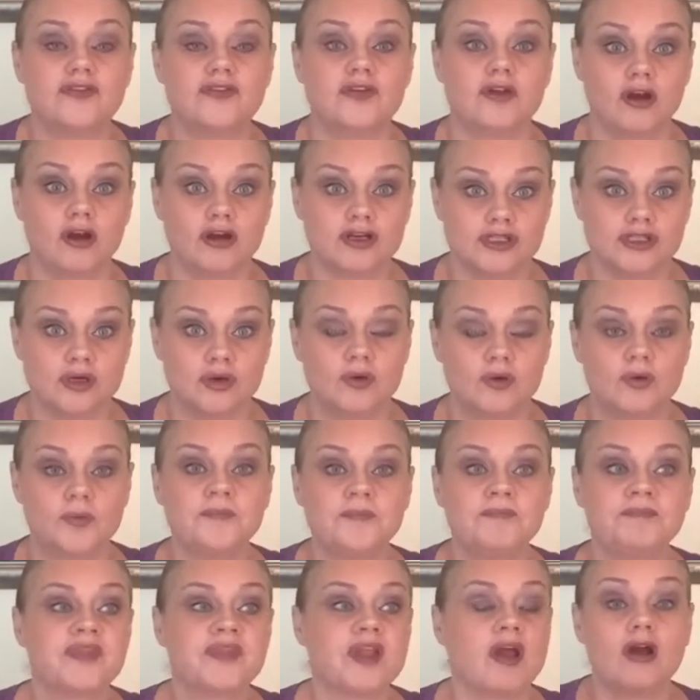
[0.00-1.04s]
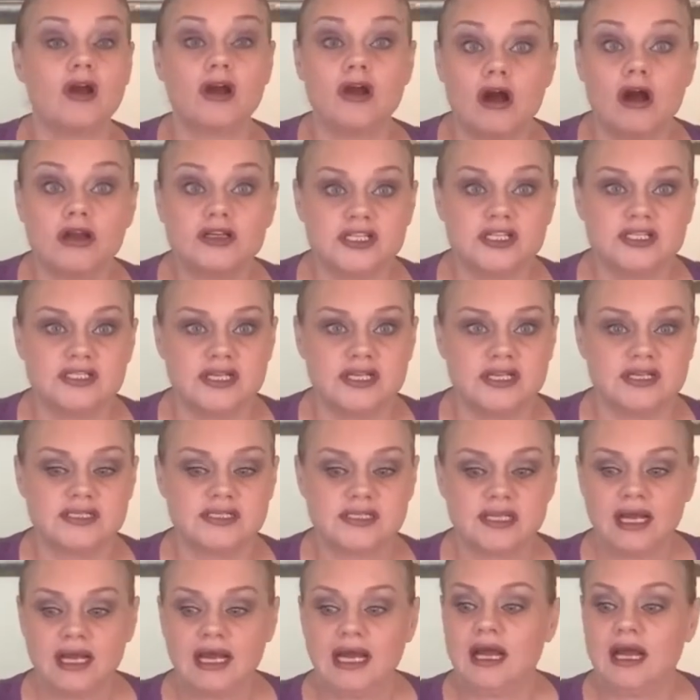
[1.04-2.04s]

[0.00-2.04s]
for our soul, our consciousness.